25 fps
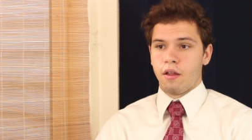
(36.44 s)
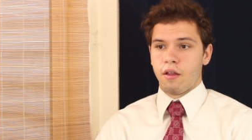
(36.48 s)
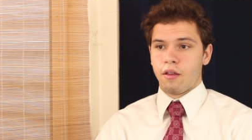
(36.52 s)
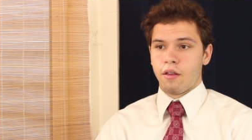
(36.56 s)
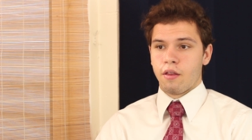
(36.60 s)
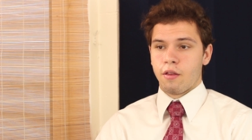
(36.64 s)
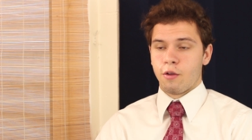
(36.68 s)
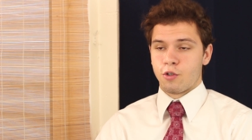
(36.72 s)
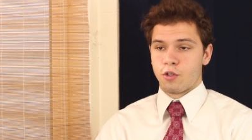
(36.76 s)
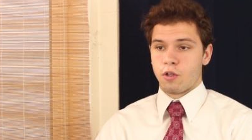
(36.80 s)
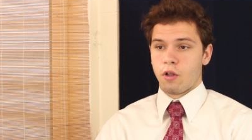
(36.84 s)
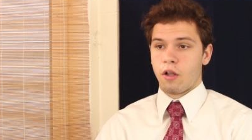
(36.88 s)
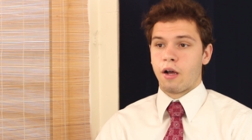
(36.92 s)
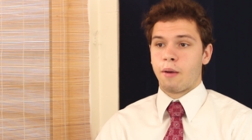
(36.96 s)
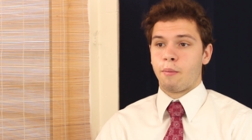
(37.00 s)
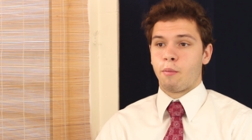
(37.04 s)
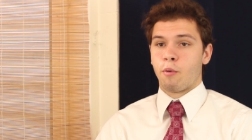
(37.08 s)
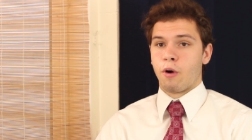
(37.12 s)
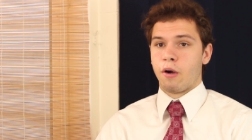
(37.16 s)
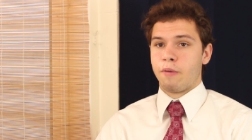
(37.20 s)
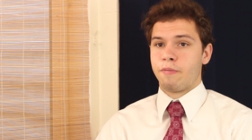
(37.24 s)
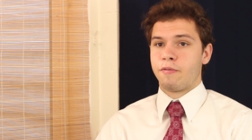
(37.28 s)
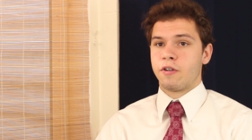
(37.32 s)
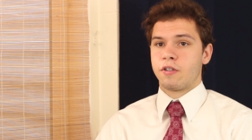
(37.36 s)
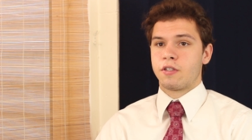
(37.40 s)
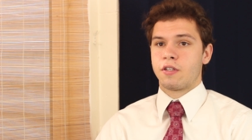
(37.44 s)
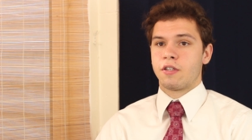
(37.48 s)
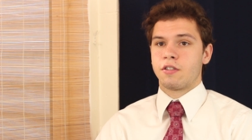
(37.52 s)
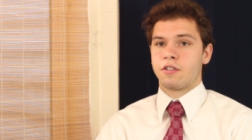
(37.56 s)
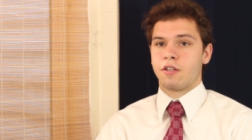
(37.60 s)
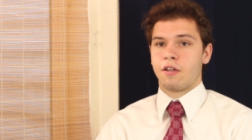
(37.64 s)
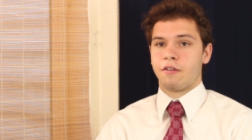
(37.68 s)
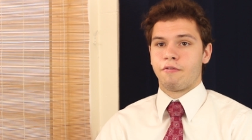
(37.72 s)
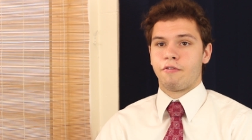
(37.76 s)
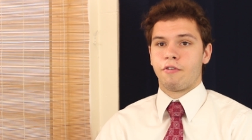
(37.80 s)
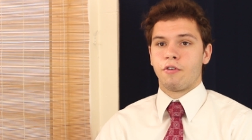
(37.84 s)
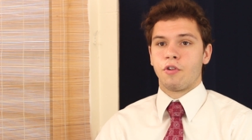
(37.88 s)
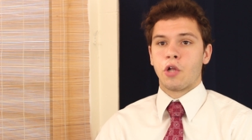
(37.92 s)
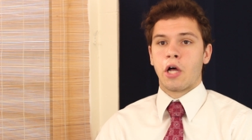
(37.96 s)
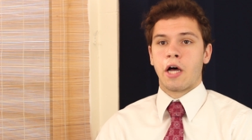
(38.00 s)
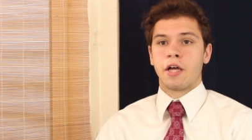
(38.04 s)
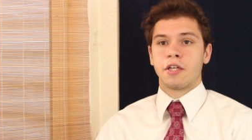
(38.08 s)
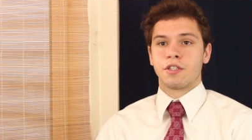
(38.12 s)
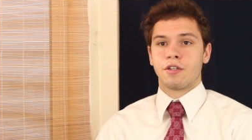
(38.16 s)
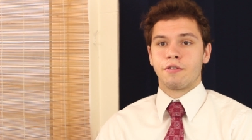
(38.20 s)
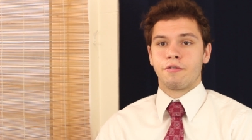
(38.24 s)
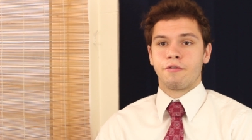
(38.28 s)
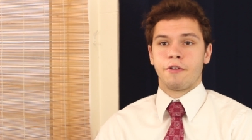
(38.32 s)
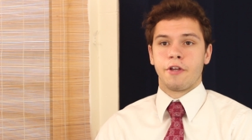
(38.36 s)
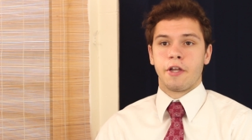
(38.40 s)
there's a lot more emphasis on
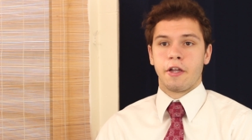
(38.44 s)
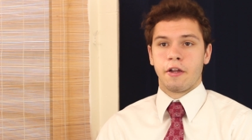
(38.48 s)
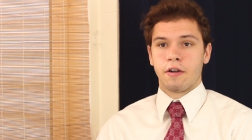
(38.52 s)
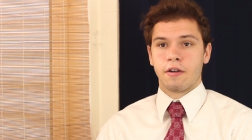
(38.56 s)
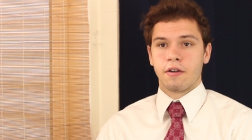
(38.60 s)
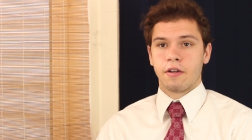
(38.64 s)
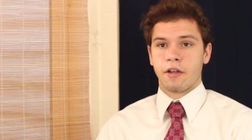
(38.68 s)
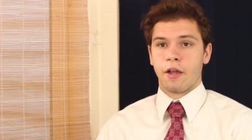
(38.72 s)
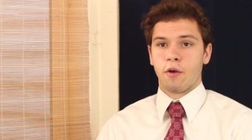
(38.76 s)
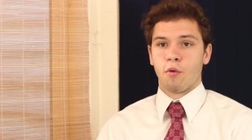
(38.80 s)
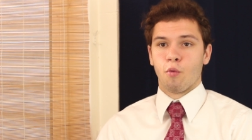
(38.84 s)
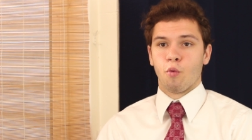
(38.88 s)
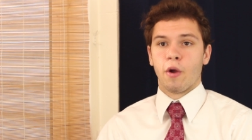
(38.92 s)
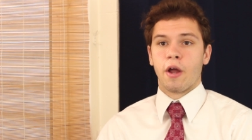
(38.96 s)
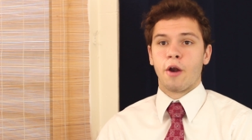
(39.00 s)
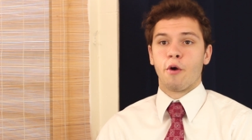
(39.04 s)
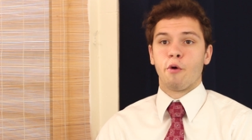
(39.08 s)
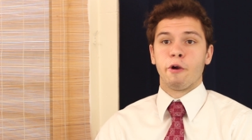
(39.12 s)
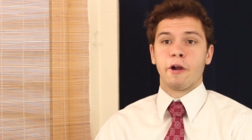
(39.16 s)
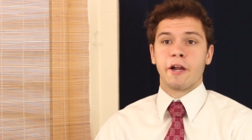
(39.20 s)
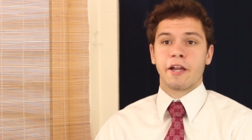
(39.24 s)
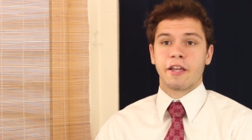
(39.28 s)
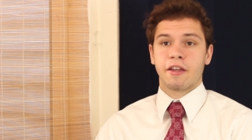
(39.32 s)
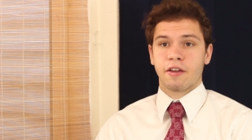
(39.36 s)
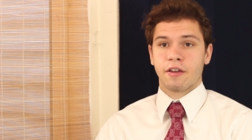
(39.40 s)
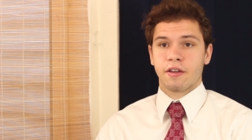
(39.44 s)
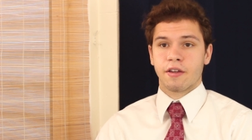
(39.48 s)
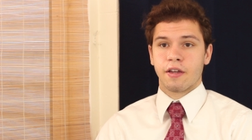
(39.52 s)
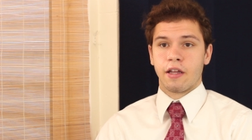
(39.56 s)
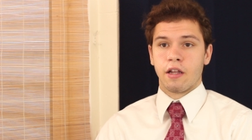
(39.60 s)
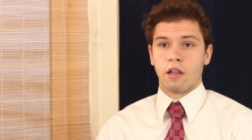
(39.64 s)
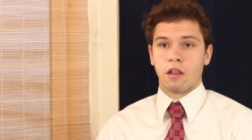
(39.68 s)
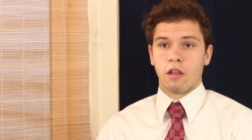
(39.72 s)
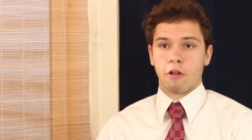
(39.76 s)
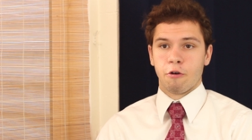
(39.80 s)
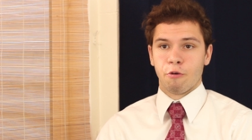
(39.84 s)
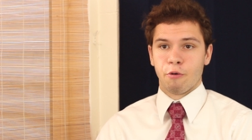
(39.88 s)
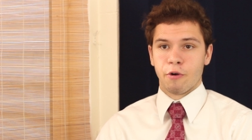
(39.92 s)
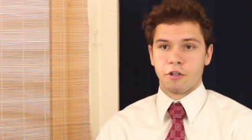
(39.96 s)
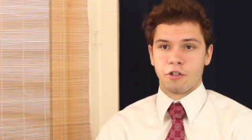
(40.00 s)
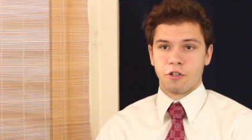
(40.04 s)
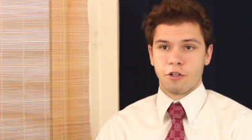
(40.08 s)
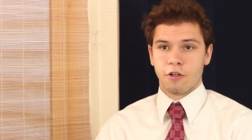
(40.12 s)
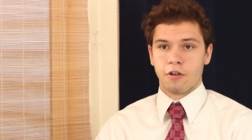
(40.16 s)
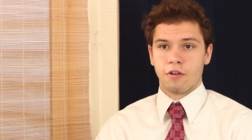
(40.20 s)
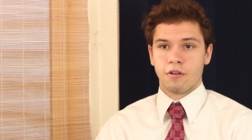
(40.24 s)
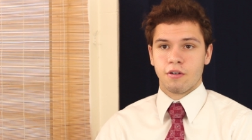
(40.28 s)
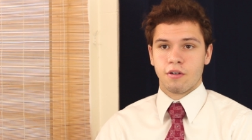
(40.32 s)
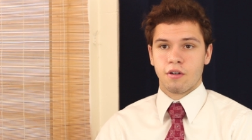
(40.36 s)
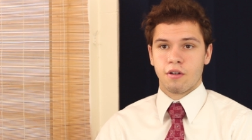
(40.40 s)
philosophy and rhetoric and
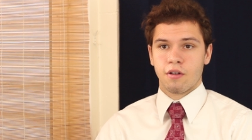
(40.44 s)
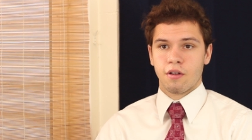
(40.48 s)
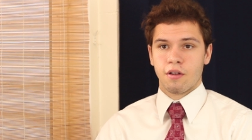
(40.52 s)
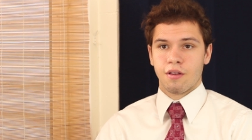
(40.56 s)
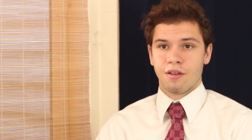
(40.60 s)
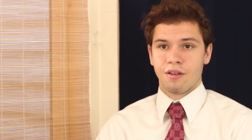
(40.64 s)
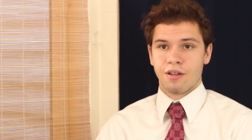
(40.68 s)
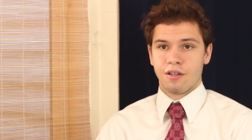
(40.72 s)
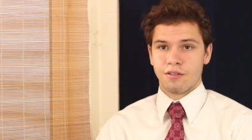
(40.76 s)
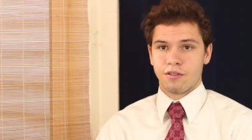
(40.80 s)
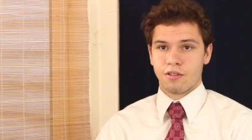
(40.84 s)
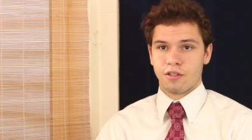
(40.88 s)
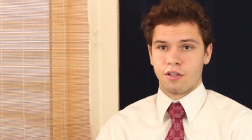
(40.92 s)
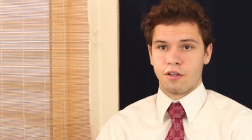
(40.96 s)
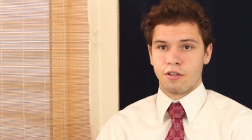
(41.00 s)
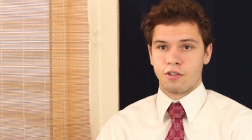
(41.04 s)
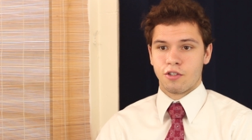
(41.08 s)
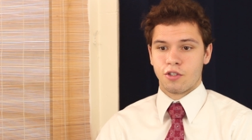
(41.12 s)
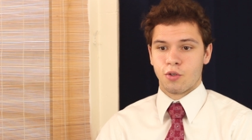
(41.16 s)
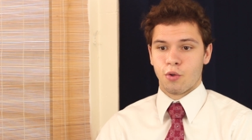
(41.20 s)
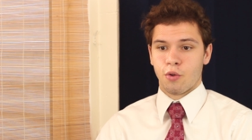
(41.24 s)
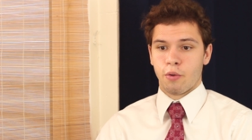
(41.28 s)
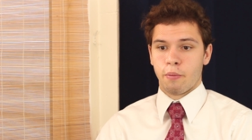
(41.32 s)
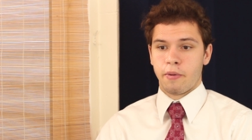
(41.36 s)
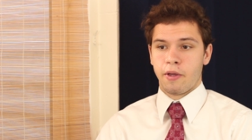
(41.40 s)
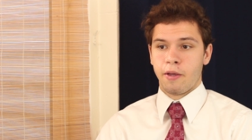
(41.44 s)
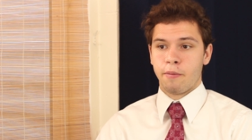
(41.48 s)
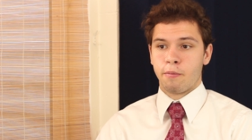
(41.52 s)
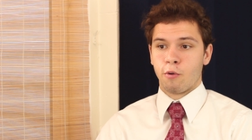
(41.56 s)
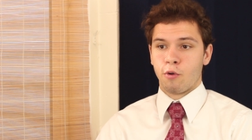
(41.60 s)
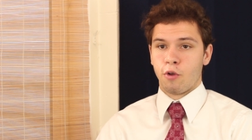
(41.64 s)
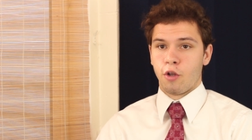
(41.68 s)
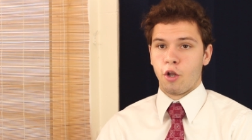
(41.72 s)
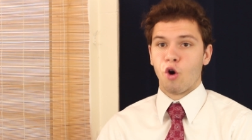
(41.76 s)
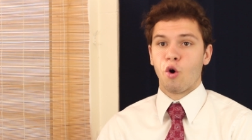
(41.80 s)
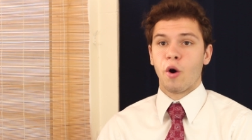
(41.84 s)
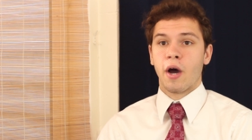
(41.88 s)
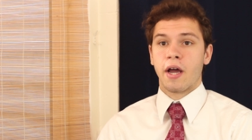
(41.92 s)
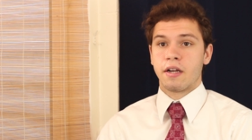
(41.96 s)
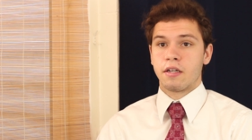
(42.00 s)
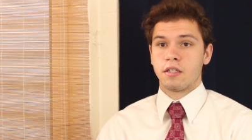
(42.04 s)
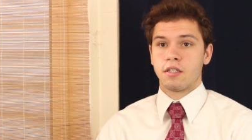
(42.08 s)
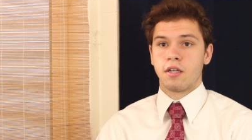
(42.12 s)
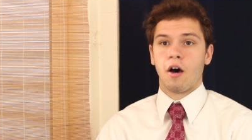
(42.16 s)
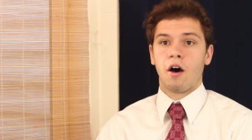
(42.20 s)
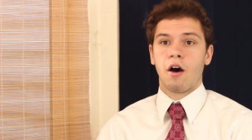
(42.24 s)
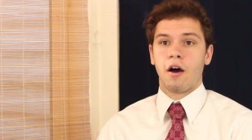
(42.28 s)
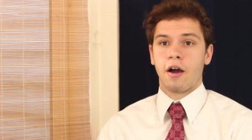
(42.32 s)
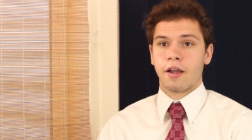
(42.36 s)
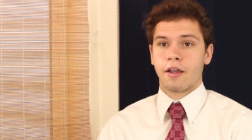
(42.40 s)
literature and such. So the people know how to
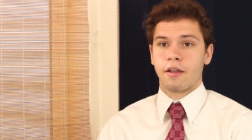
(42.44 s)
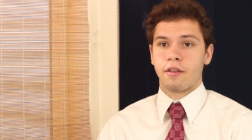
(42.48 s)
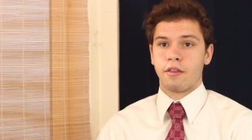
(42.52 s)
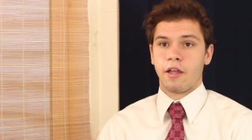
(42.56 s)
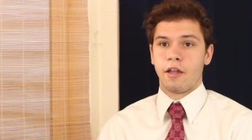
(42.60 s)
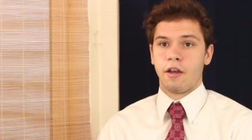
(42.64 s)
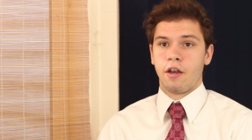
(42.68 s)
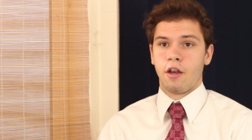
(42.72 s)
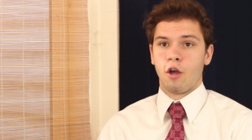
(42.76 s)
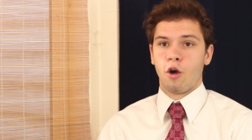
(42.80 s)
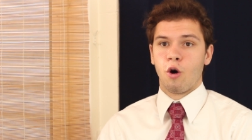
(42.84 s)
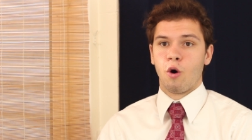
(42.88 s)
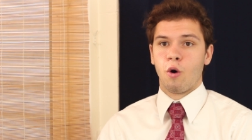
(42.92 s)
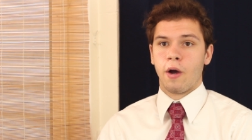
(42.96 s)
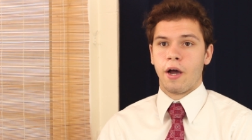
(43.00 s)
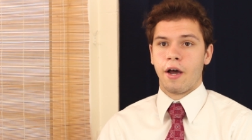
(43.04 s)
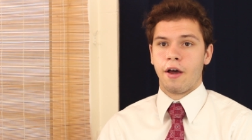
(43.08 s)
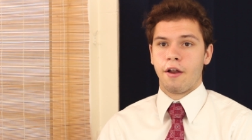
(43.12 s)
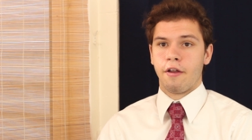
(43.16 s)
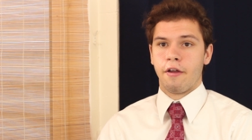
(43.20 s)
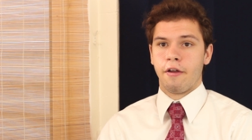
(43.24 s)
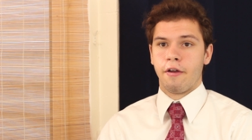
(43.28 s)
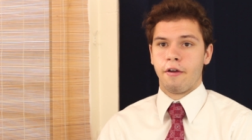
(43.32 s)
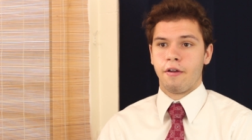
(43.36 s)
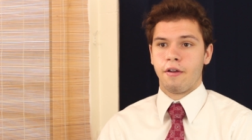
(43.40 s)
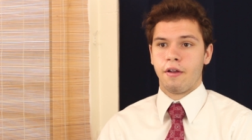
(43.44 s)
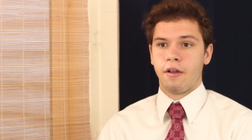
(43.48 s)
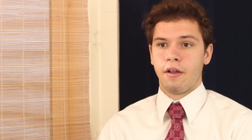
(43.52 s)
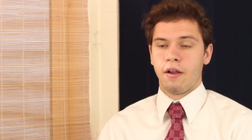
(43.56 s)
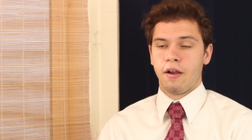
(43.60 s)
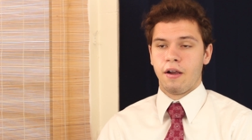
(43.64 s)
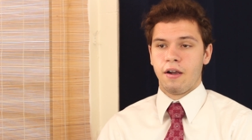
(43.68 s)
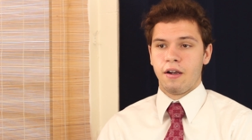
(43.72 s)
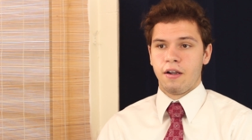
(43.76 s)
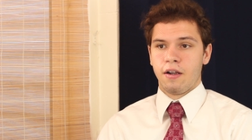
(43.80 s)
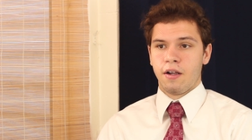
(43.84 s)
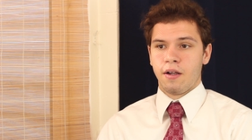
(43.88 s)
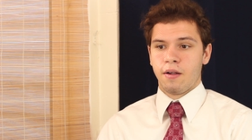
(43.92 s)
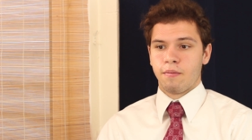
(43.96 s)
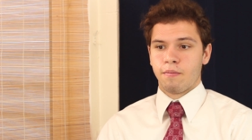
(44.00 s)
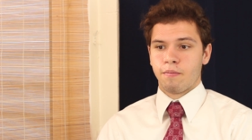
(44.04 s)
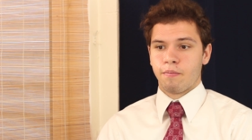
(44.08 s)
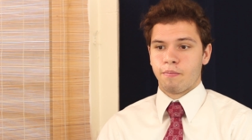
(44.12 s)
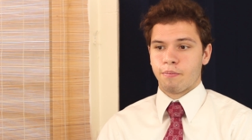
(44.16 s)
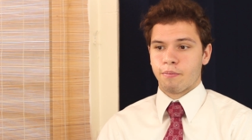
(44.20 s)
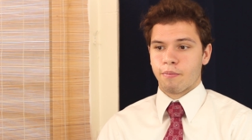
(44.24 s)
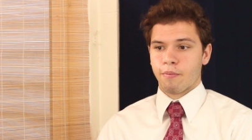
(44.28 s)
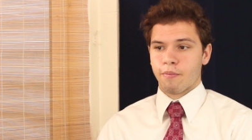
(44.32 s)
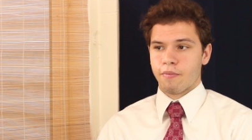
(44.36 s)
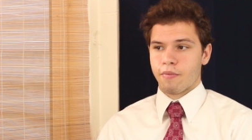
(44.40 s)
talk and they know how to,
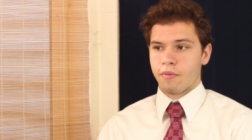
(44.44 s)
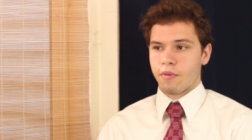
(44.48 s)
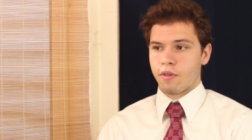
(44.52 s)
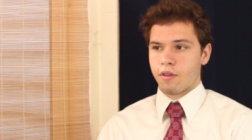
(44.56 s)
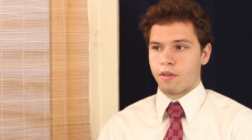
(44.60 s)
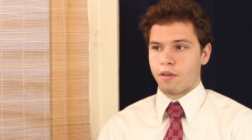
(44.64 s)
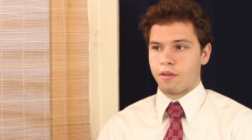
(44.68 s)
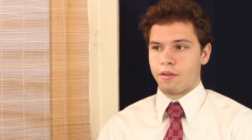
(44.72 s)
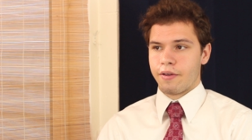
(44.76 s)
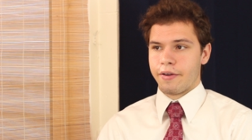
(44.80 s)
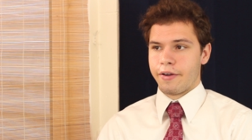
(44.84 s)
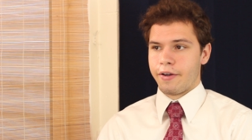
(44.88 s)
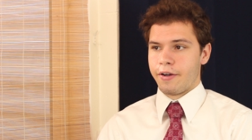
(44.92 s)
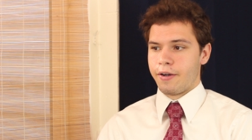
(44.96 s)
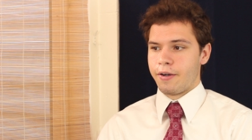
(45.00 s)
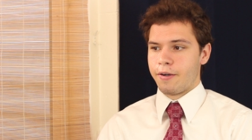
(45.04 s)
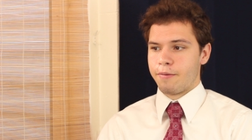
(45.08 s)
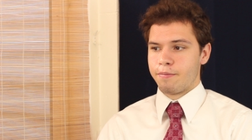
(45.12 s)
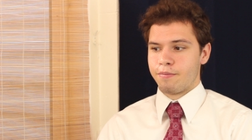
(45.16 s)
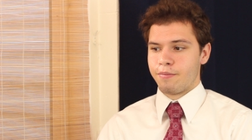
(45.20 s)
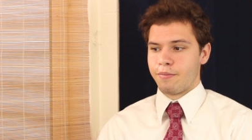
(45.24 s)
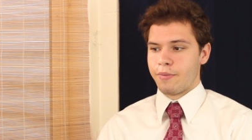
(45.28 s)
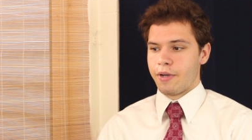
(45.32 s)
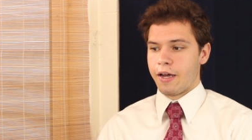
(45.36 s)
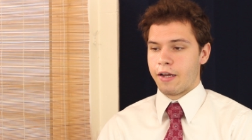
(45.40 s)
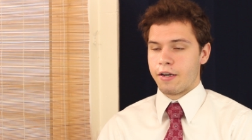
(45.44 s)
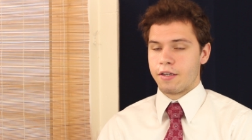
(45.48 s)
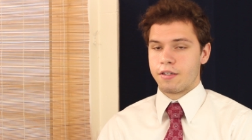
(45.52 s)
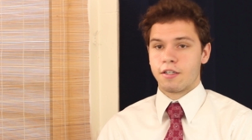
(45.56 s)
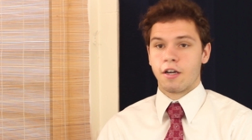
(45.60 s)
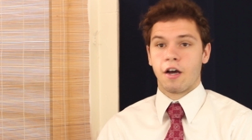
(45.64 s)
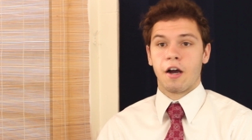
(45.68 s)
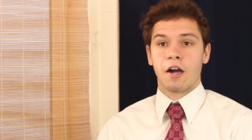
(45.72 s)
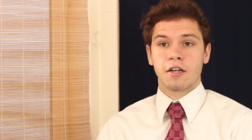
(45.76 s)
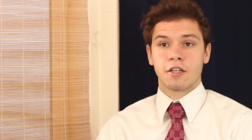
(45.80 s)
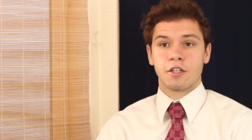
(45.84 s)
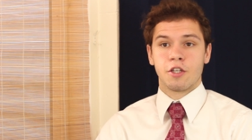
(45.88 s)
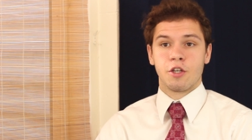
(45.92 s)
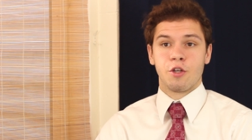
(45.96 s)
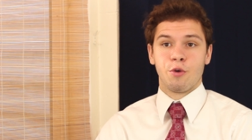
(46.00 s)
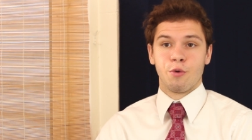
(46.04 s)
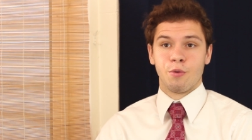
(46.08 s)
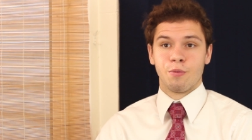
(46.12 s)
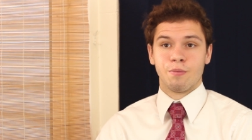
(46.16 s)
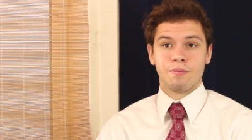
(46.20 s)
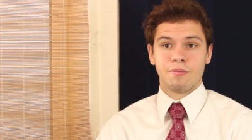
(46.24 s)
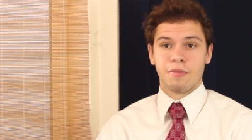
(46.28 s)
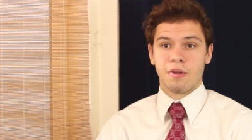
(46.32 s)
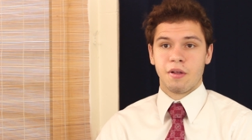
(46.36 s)
um, how to talk to you